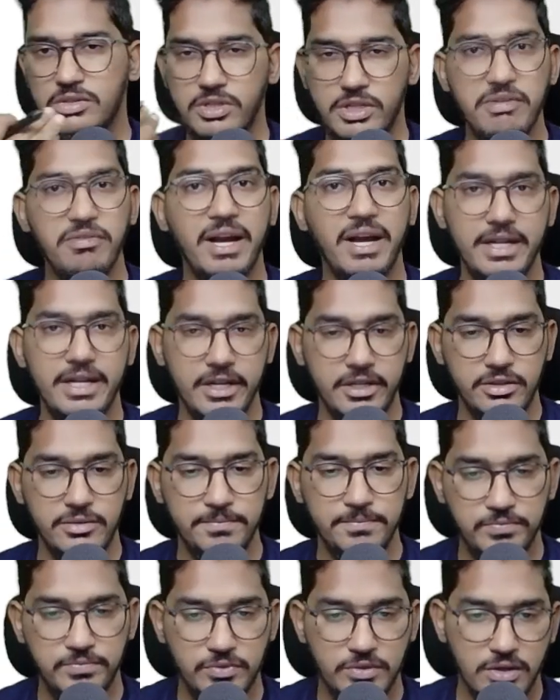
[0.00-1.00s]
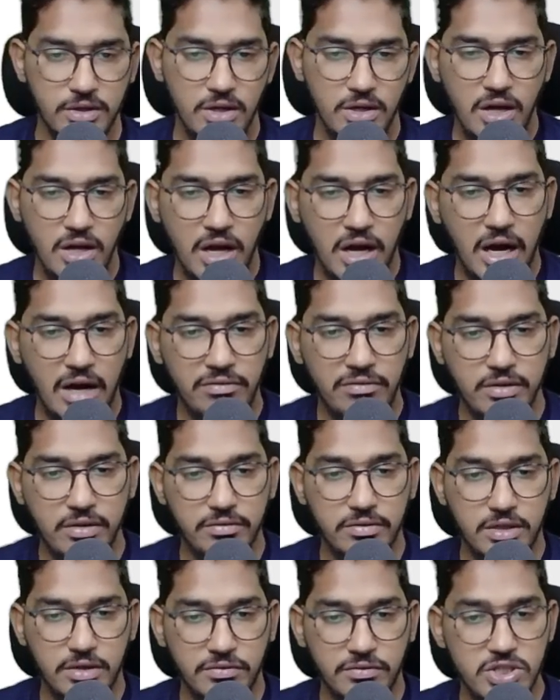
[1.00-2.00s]
divided.
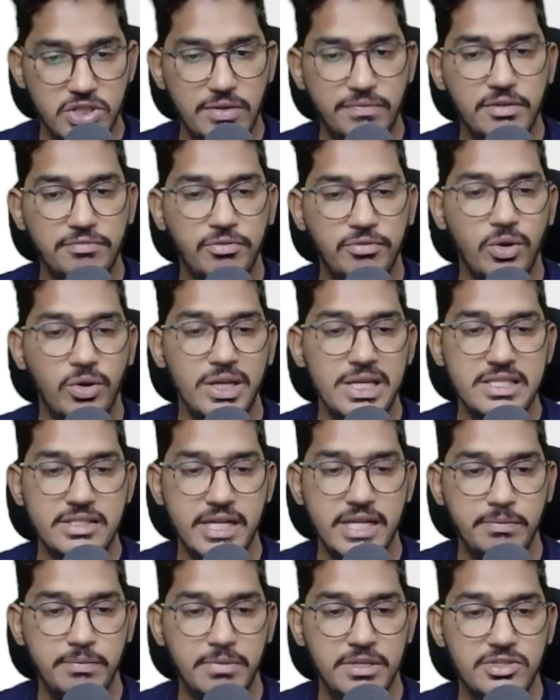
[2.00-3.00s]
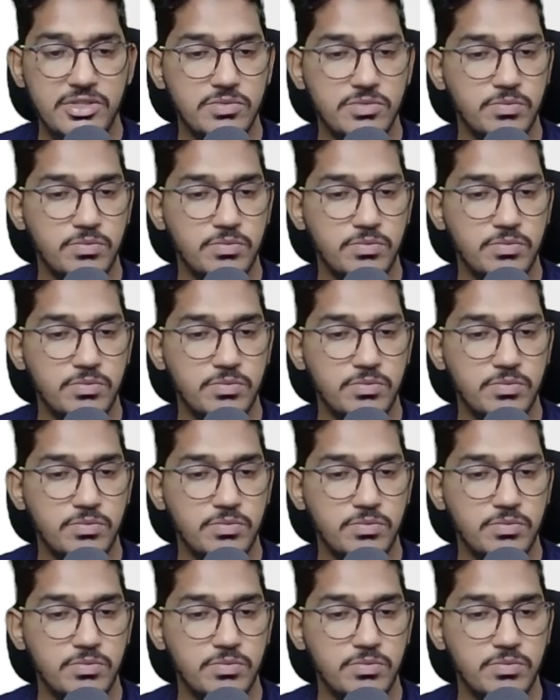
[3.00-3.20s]
However, which of the following statements